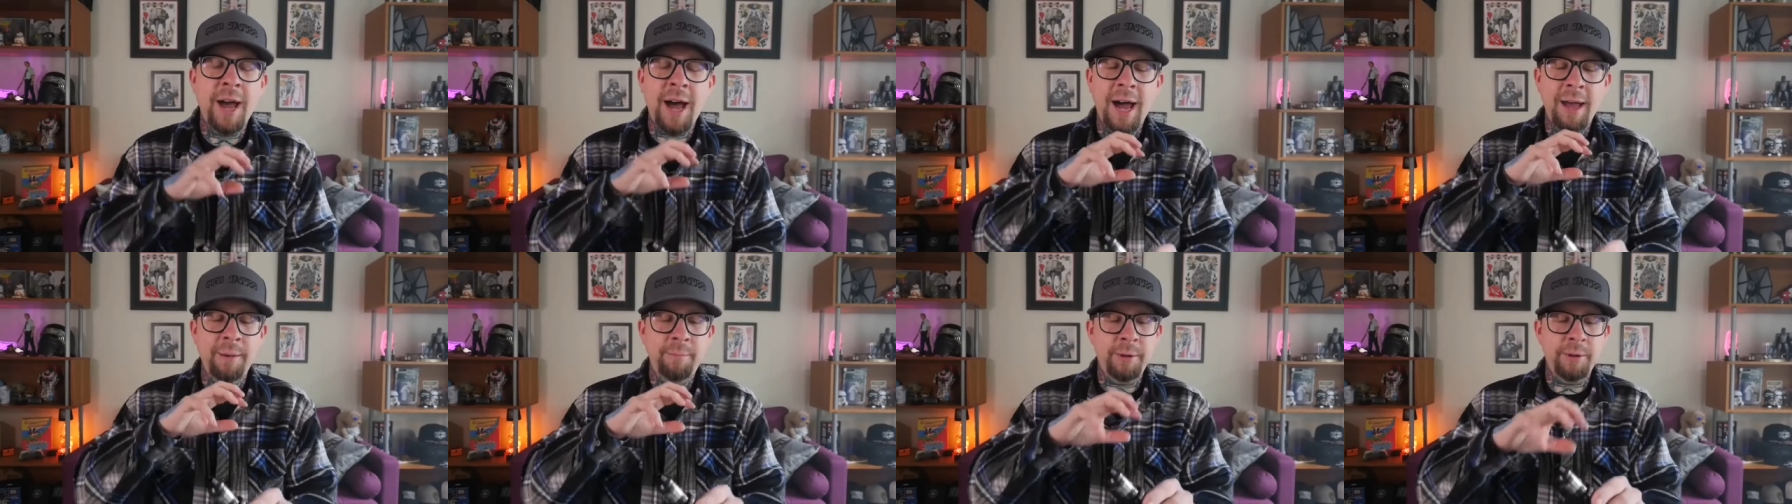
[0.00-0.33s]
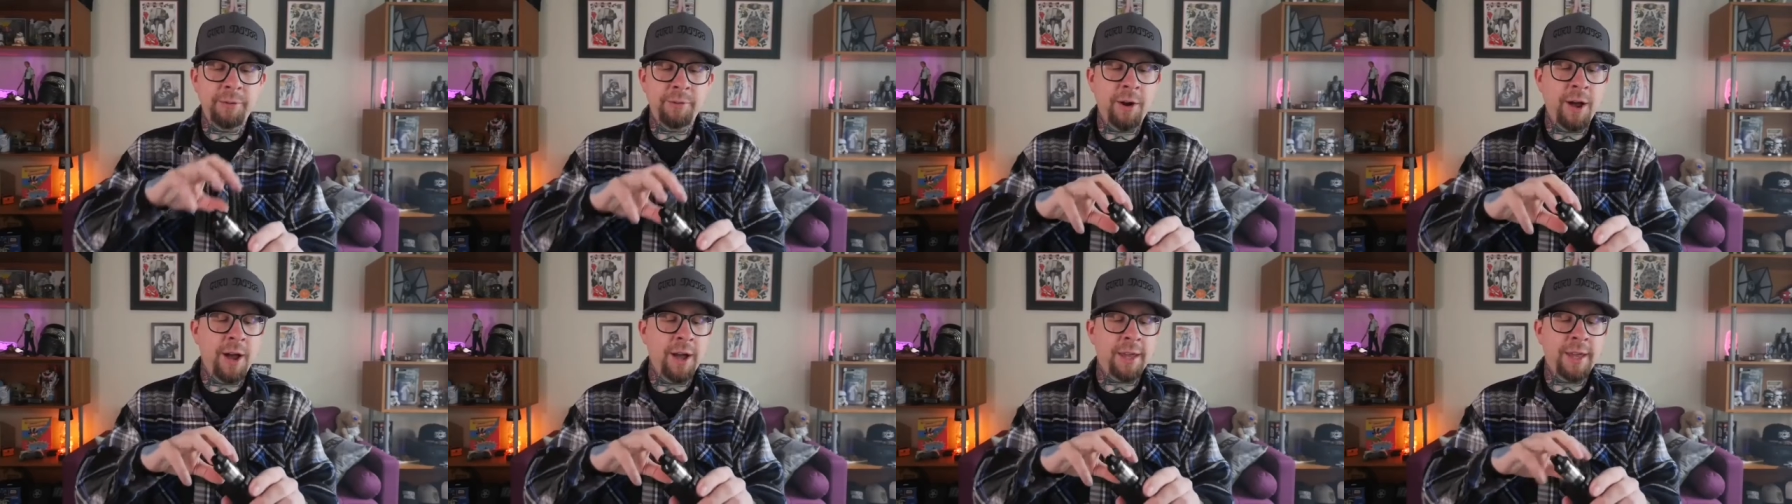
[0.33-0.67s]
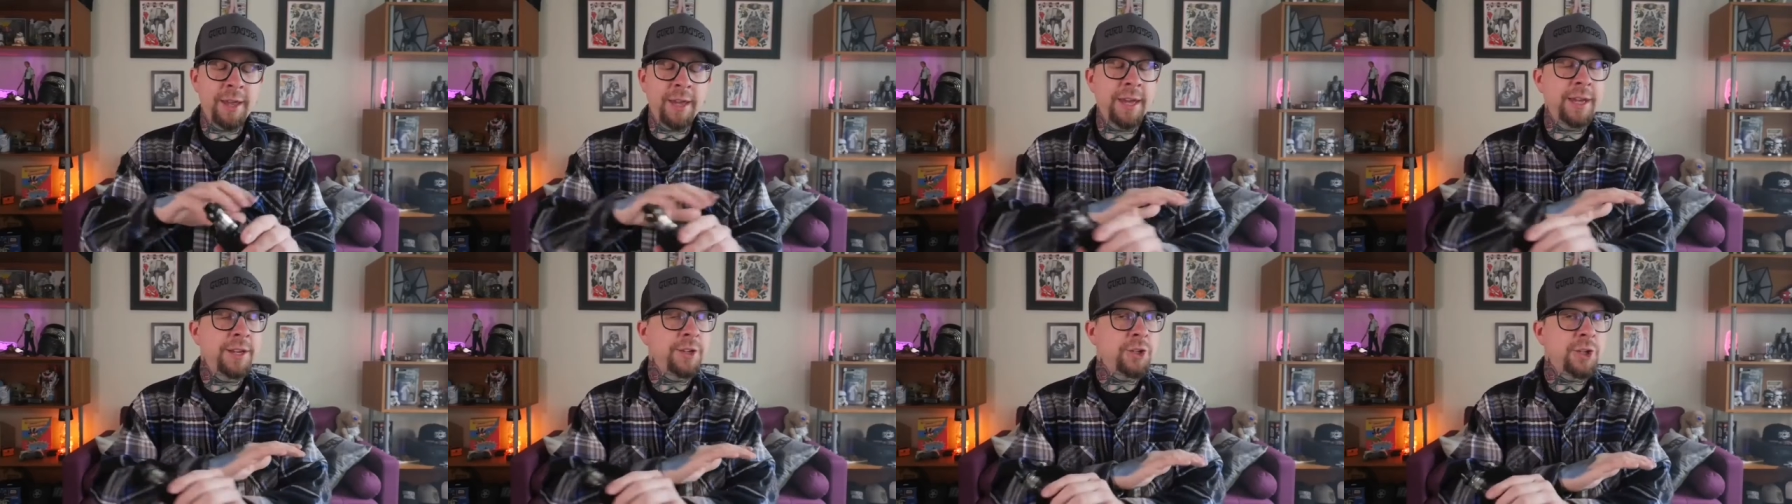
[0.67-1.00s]
I've been
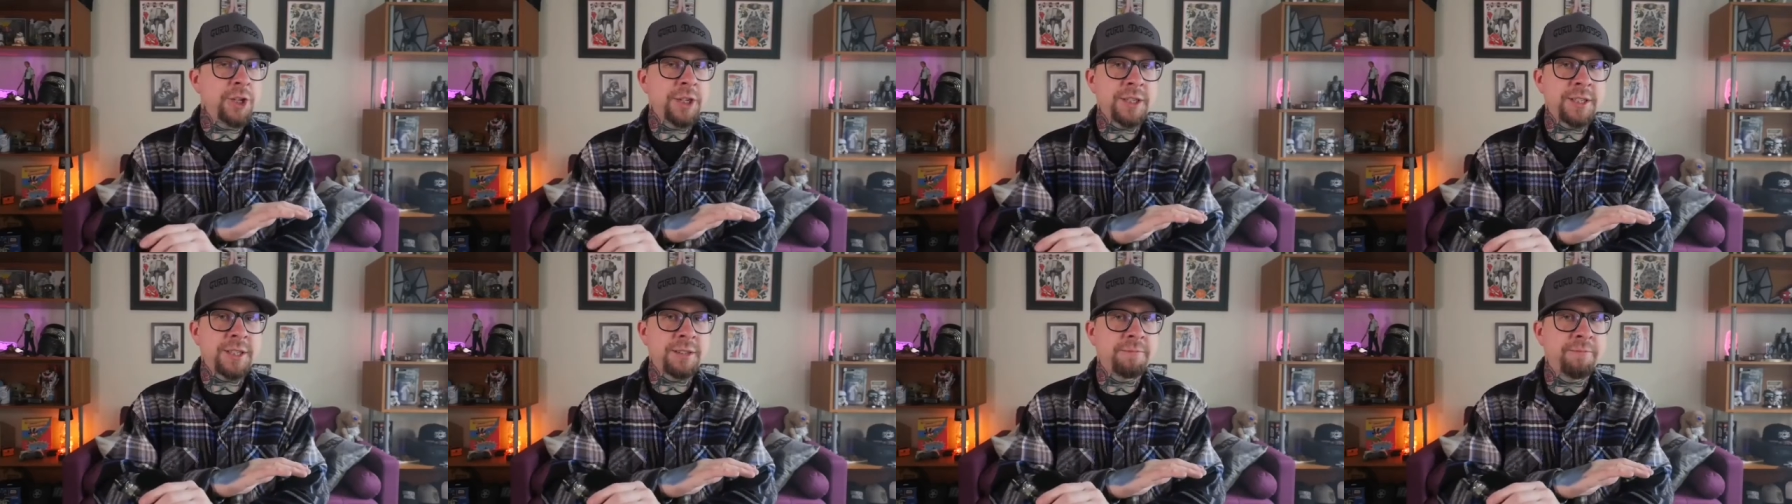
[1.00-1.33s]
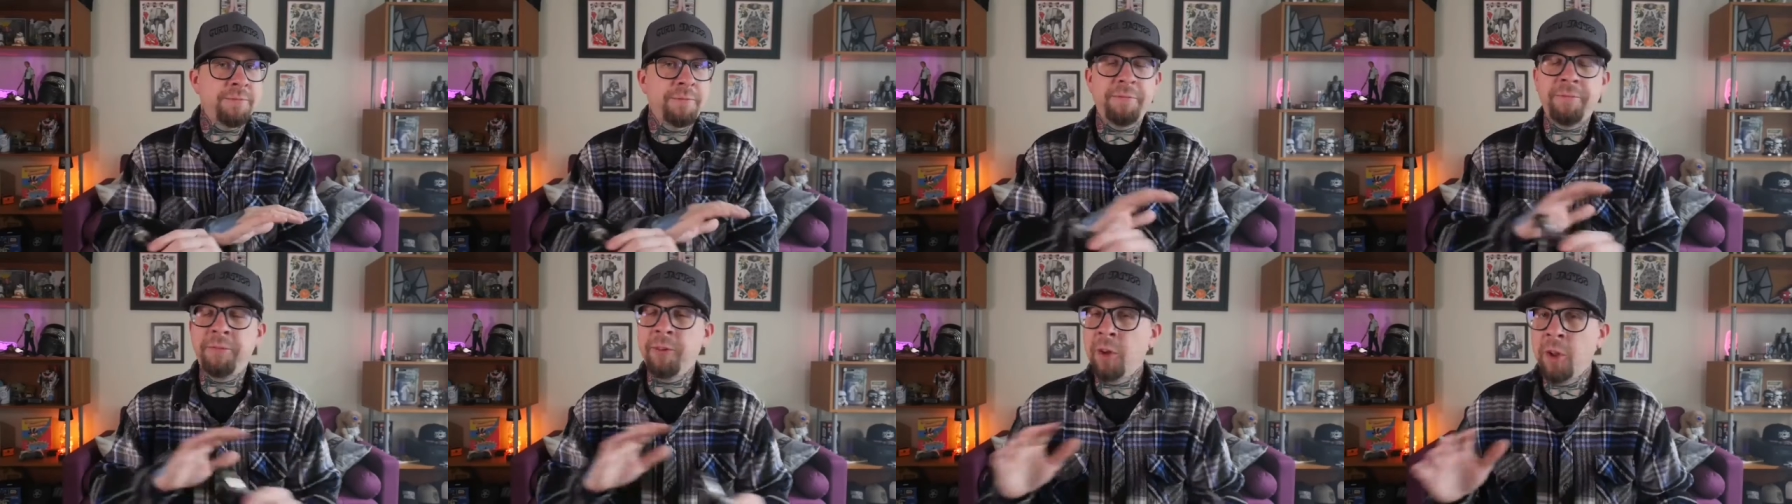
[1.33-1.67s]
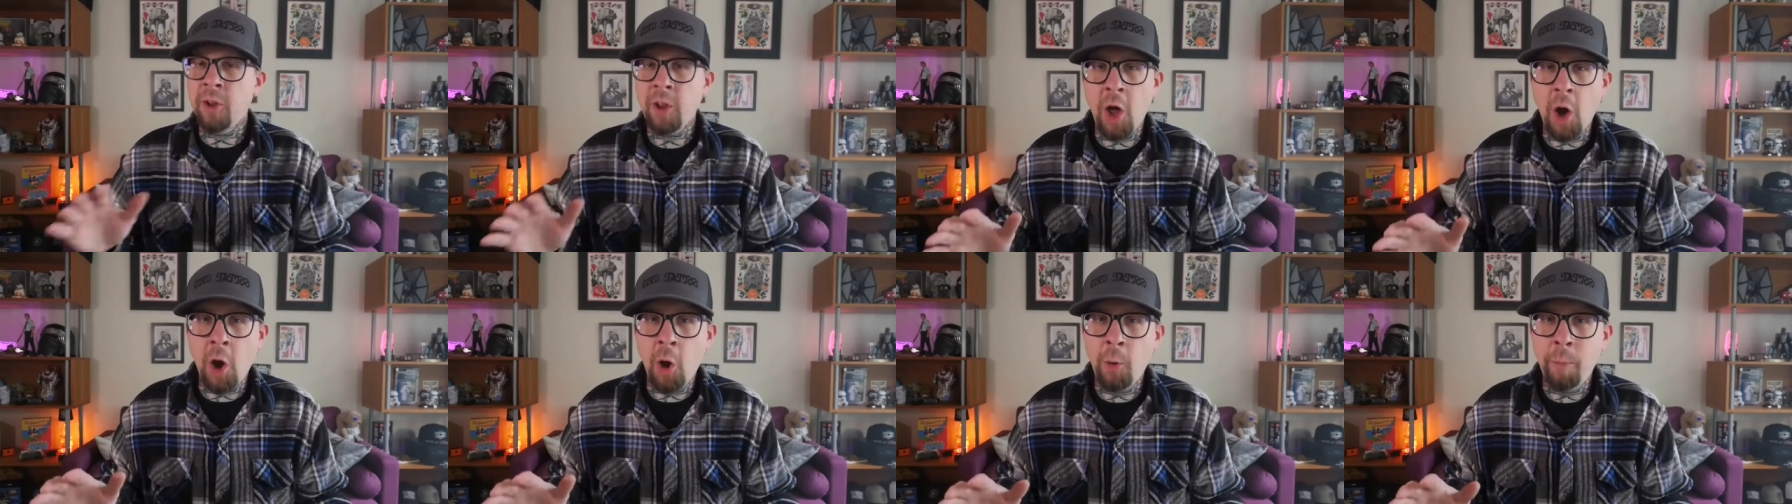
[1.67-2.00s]
rocking it just
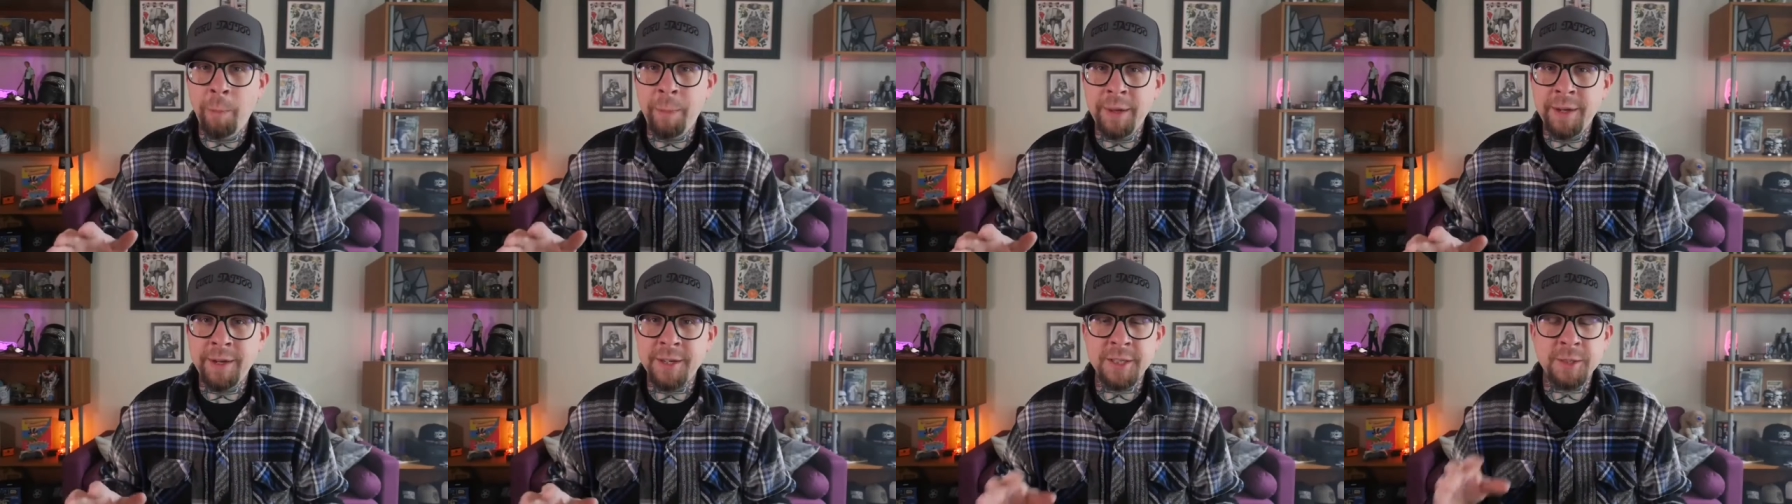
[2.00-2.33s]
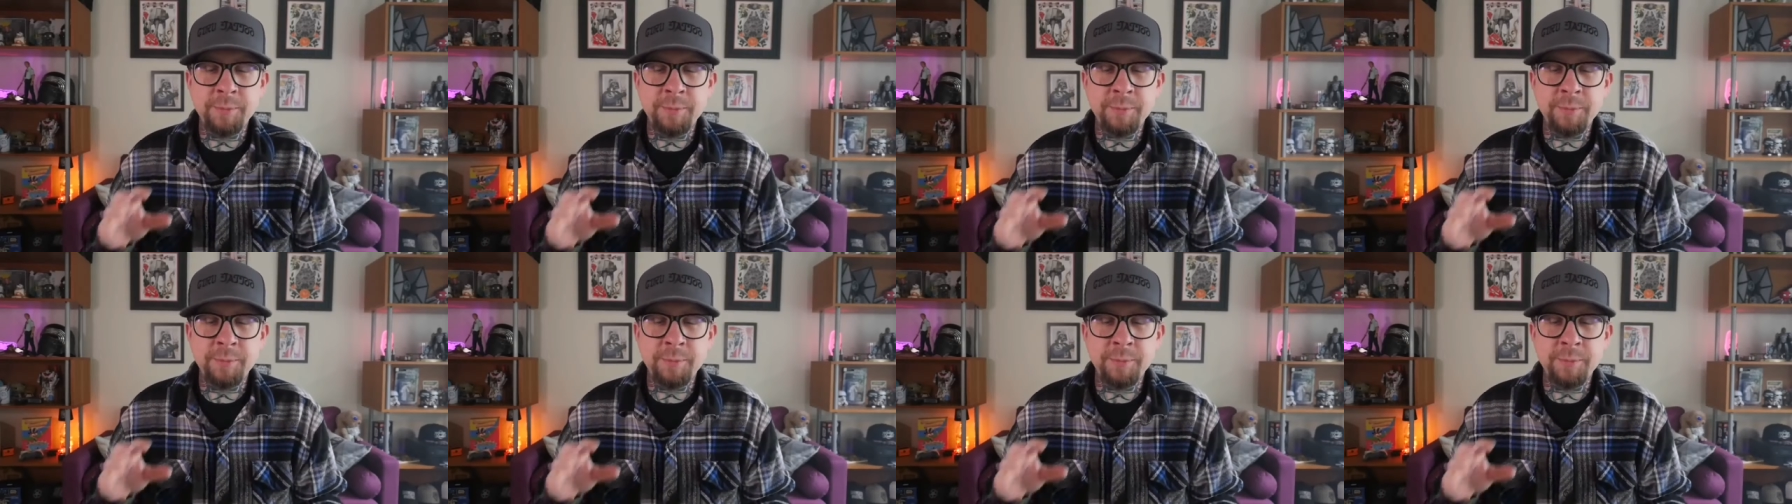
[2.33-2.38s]
full open,